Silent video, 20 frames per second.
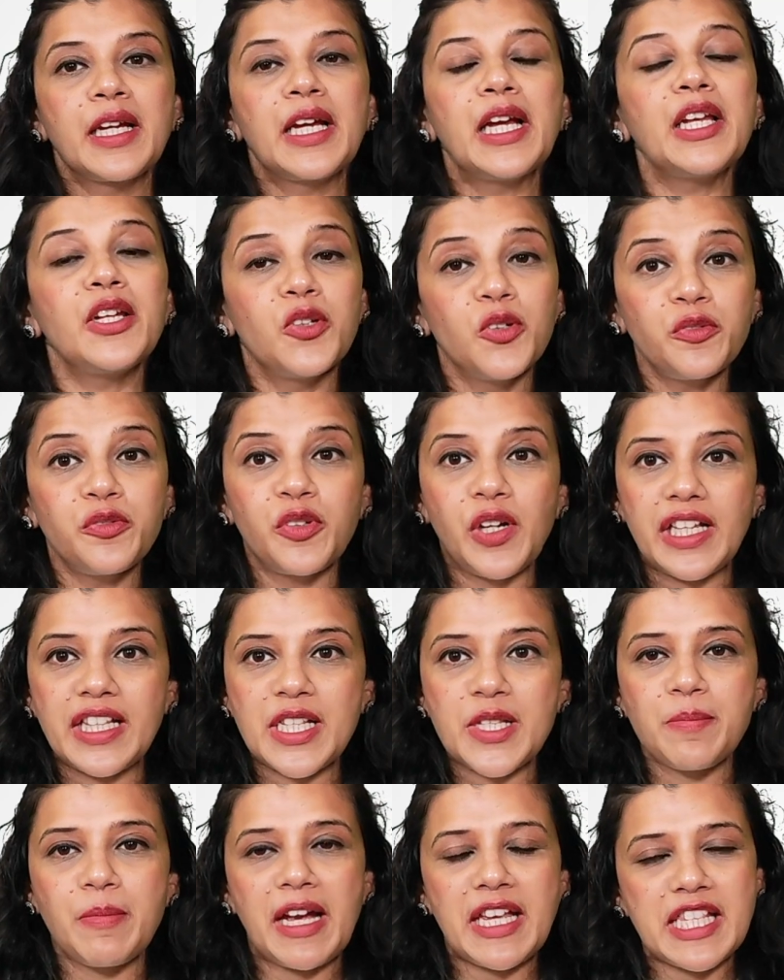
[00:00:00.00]
Hello,
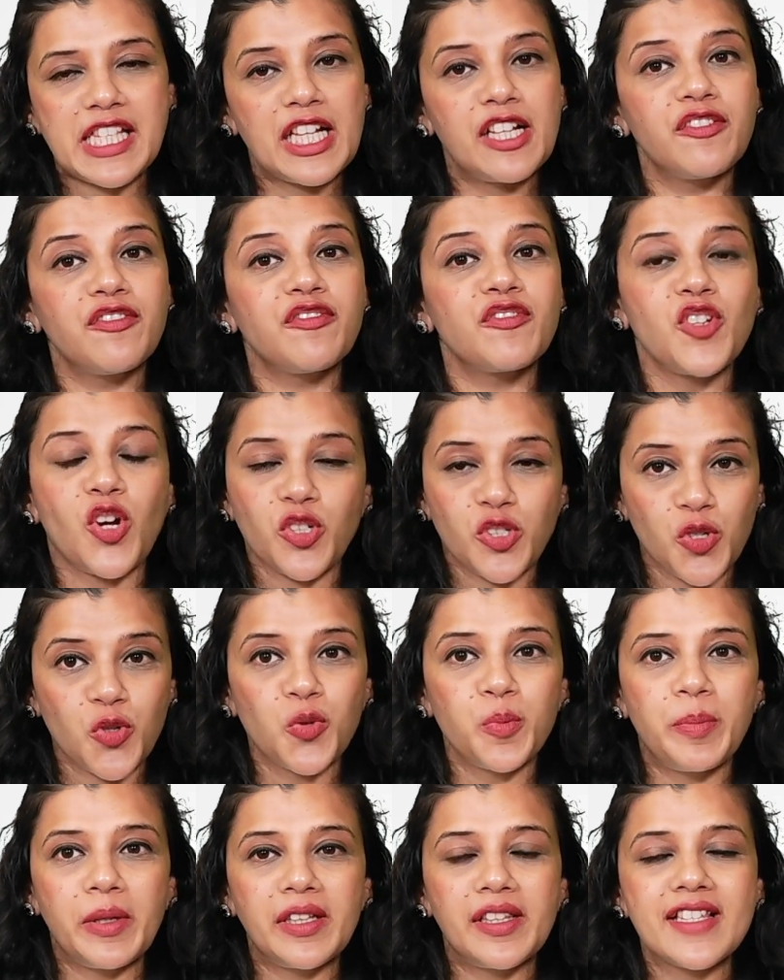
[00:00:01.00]
friends. Myself, Dr.
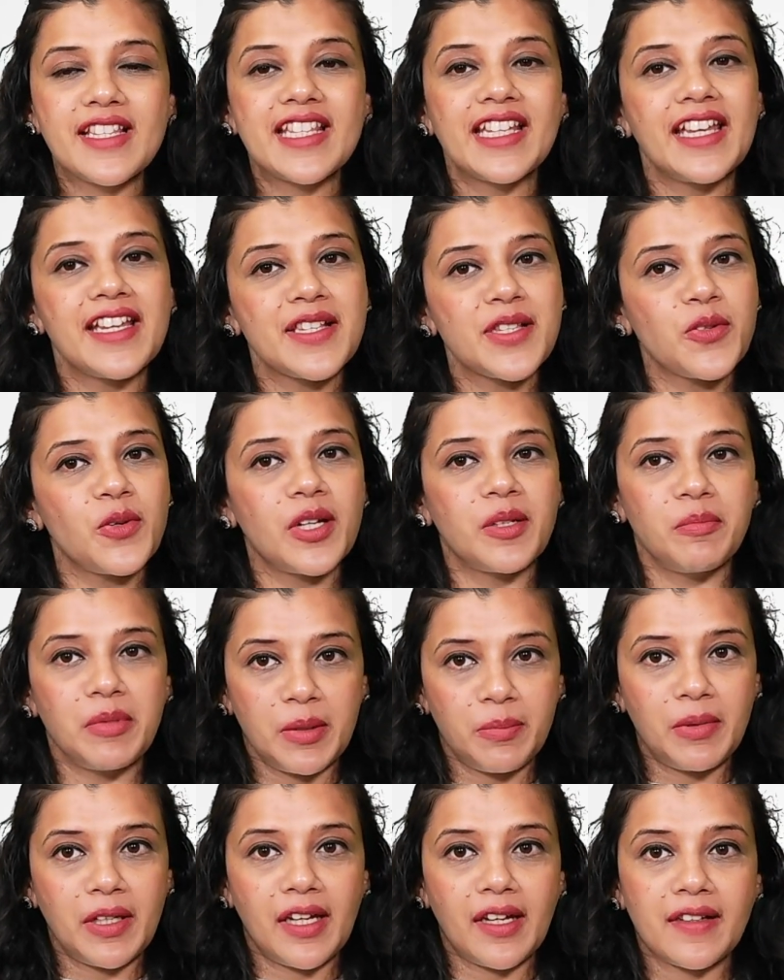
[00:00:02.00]
Rupal, CSO at
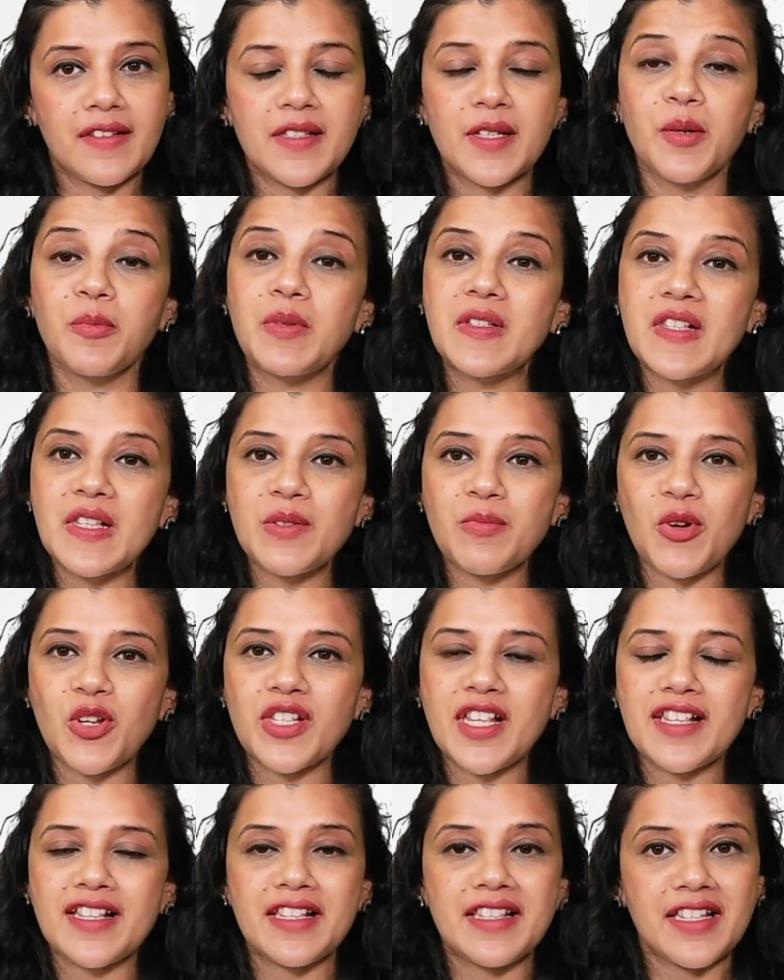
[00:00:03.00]
BPX, a business
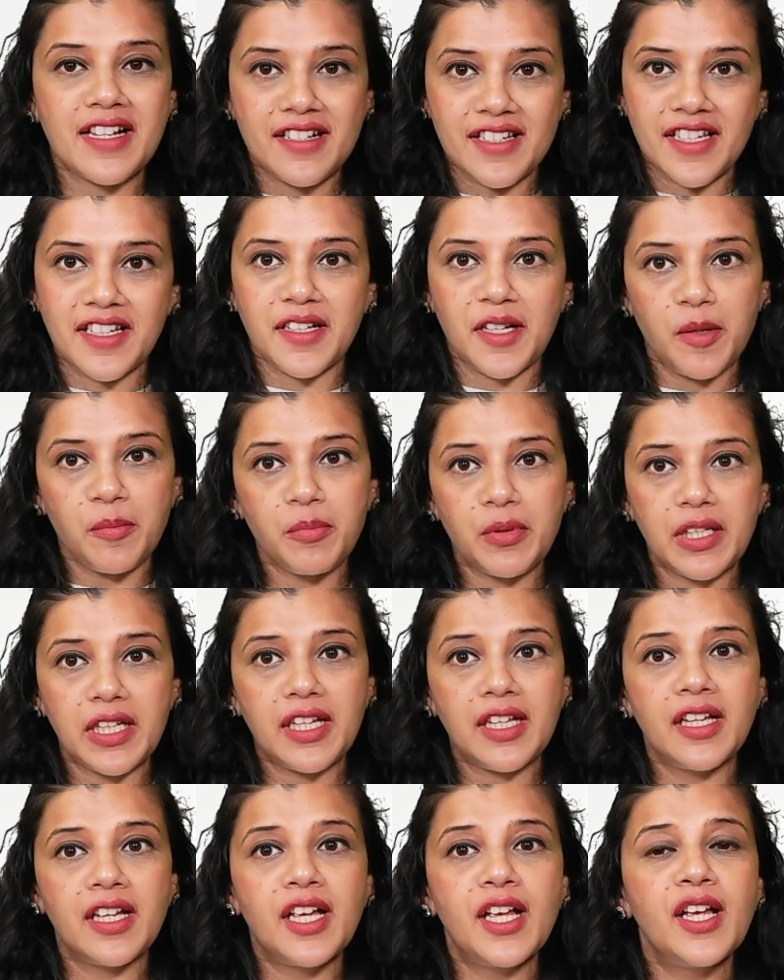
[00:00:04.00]
process consulting
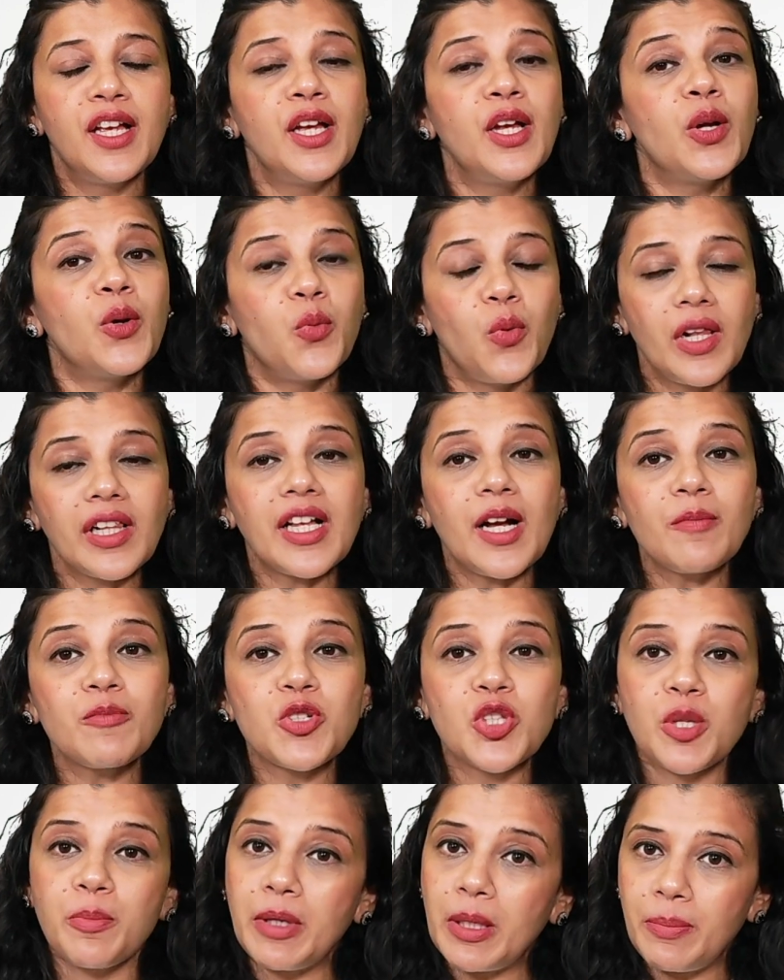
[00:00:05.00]
company.
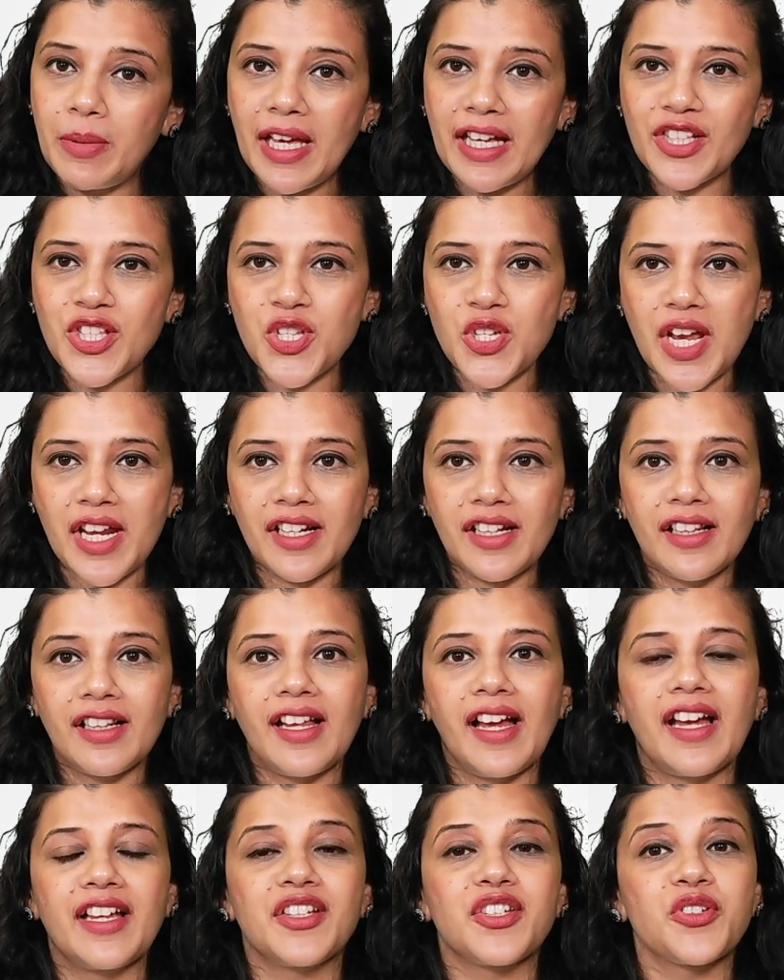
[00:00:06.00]
Welcome to the BPX
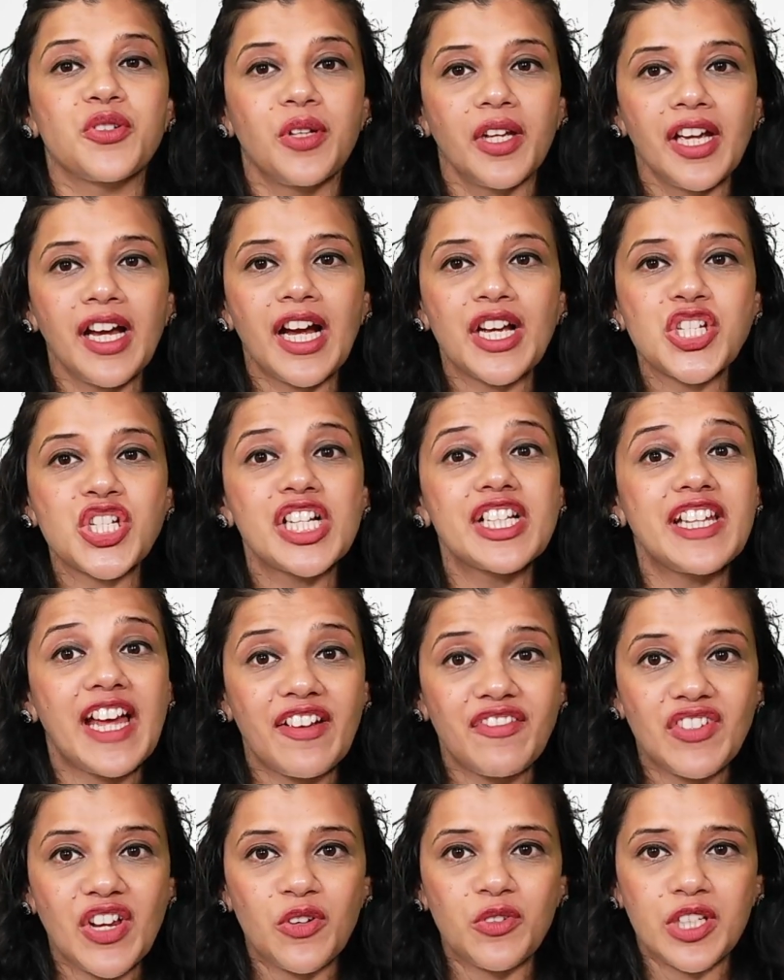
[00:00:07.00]
channel, and today I shall
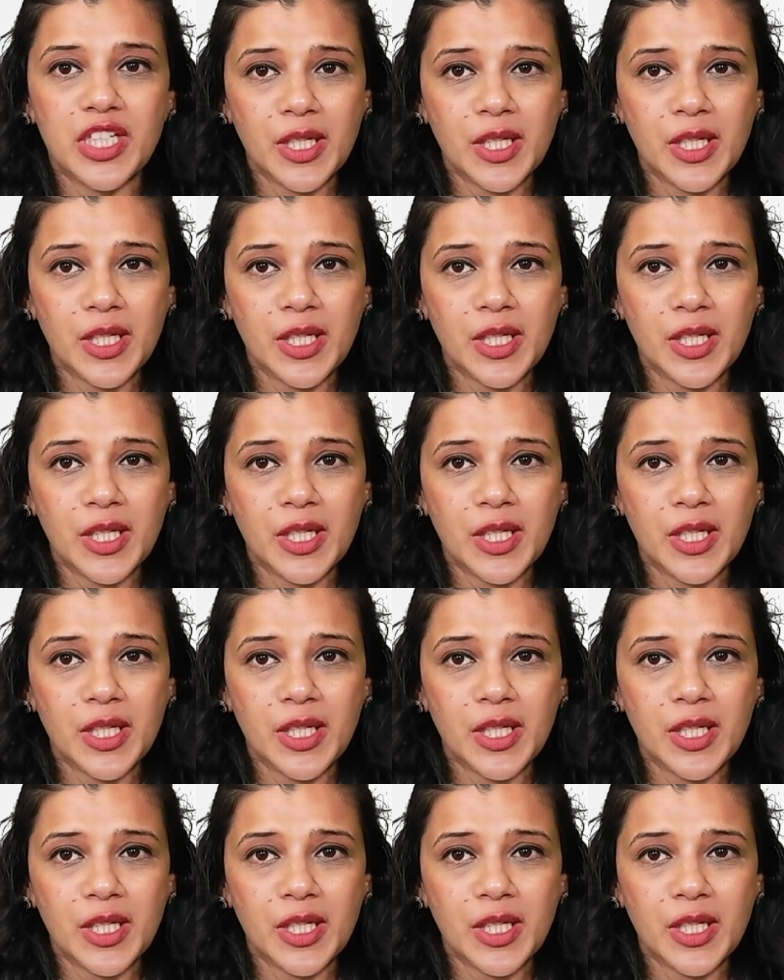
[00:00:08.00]
dive down